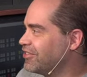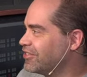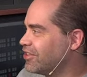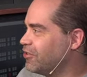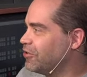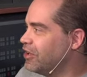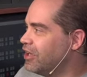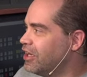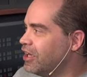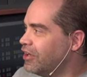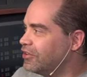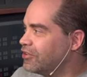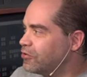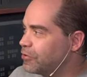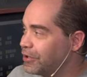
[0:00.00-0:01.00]
So,
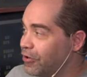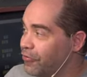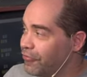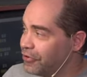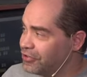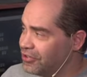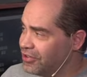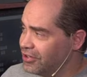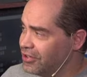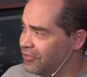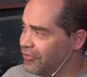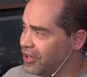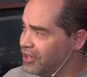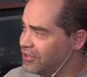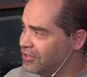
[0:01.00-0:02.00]
so we go over to the
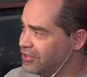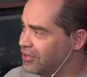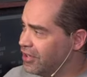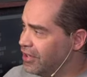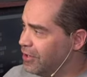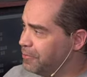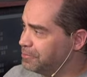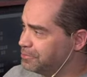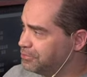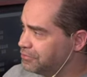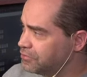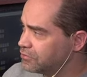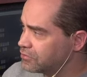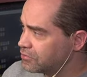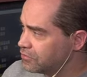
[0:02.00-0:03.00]
Devices tab.
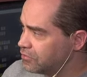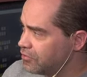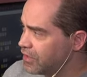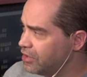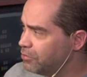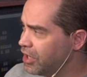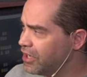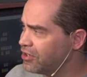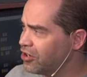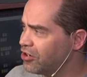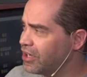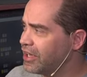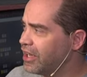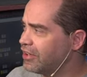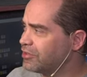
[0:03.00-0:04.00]
Mine already
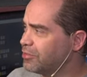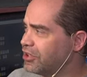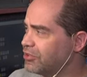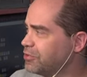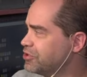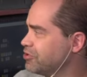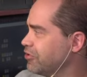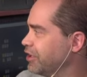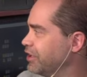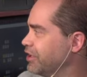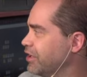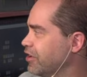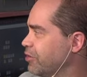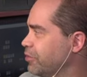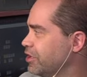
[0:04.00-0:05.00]
has my switcher in
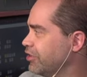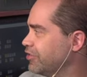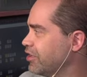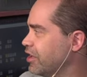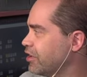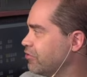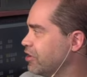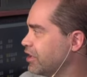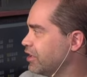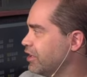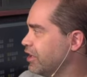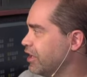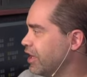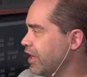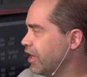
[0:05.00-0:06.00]
here, but you say click
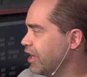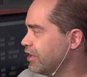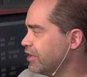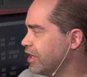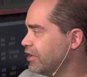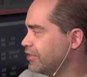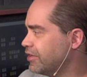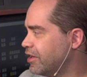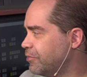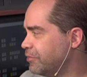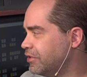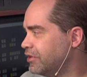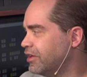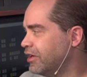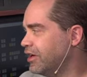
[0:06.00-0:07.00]
Add ATEM,
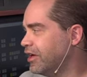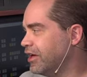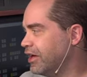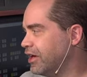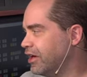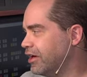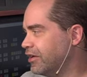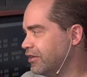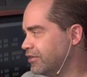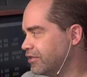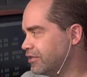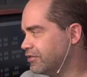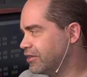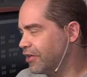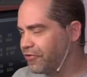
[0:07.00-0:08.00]
And
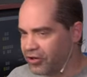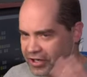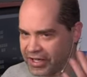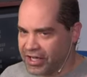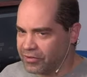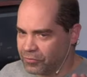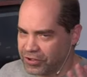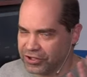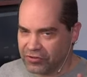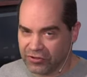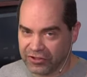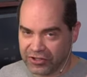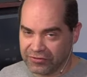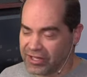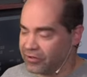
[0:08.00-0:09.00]
I've already added one. You're
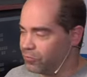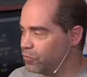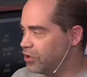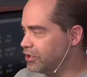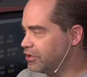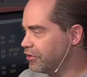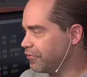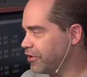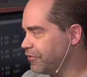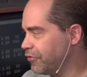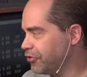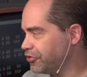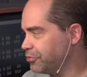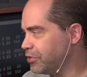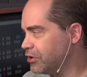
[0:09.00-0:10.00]
only allowed one in the free
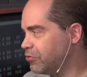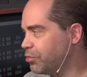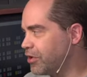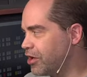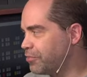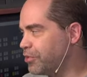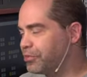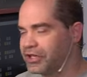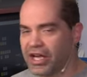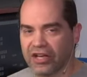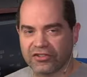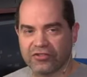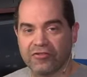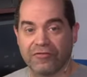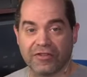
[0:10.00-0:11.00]
version, but it will pop up and
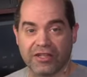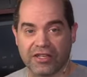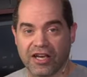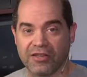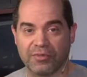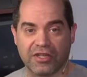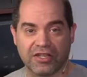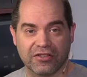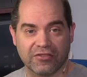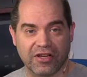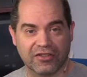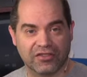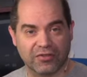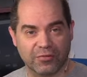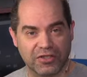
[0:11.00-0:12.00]
ask you for the I P
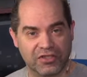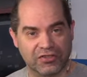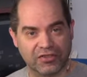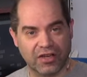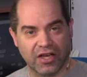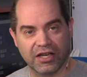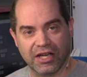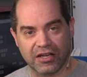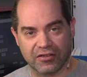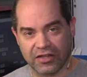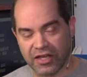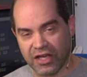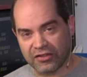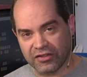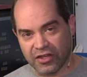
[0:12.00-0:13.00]
address that we just got out of
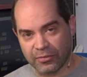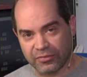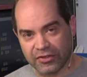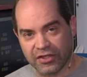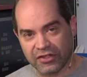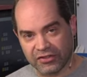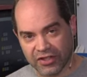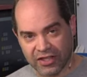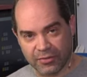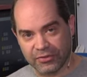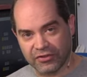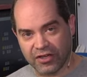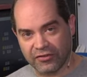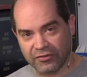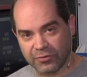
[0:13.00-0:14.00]
the ATEM setup
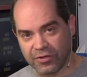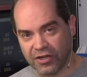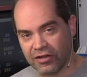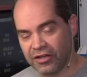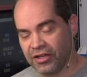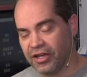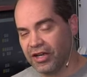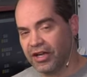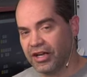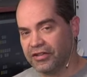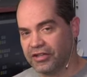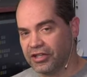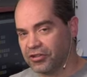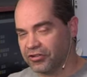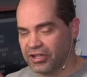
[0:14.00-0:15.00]
software, and
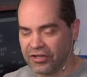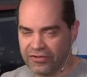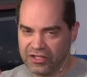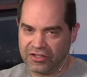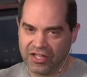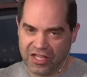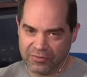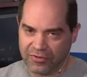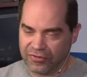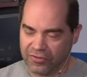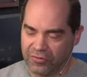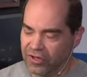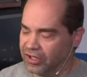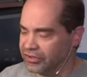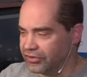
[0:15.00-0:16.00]
then you can give it a name if you
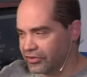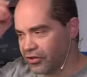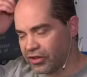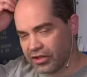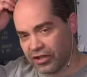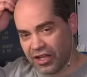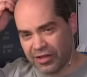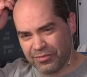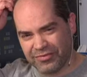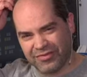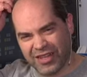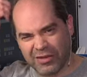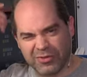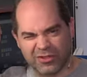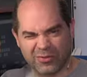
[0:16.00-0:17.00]
want. So the name
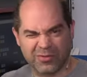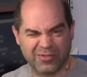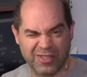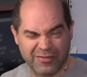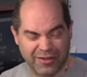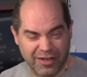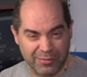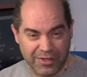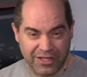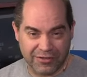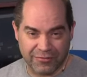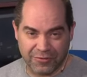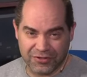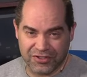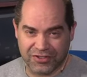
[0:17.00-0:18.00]
name isn't really very
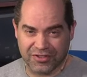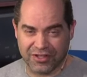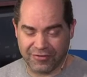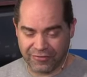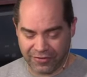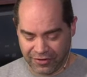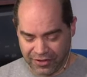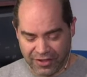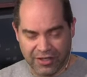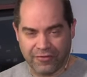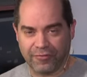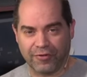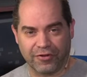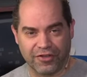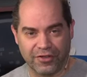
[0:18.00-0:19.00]
meaningful. It's just there for
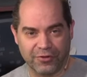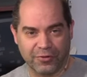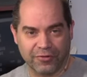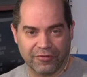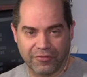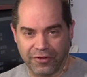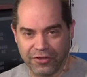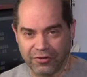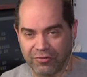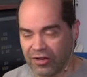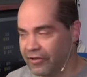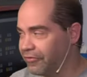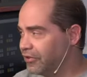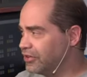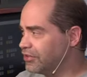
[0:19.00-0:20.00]
for you, for your
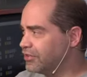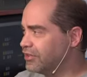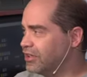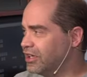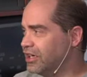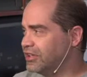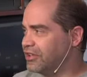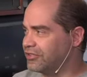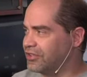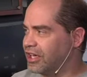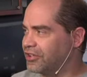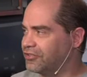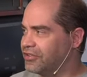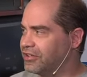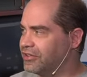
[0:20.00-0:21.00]
reference. It doesn't
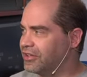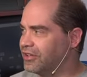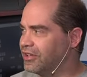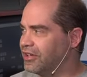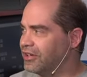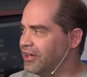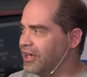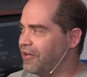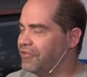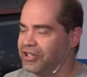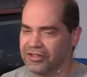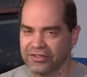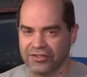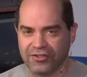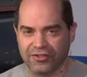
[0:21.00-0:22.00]
actually uh, have
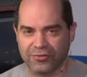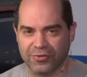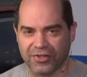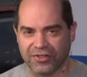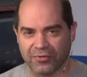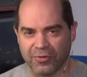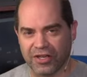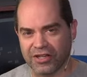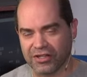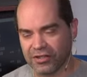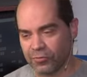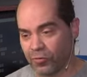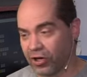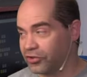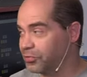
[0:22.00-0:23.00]
anything to do with the way that it
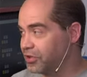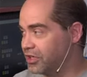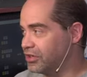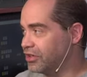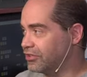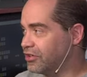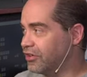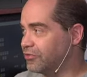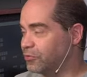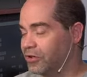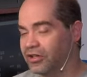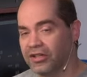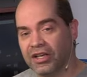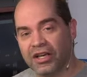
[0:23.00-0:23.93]
works within the software.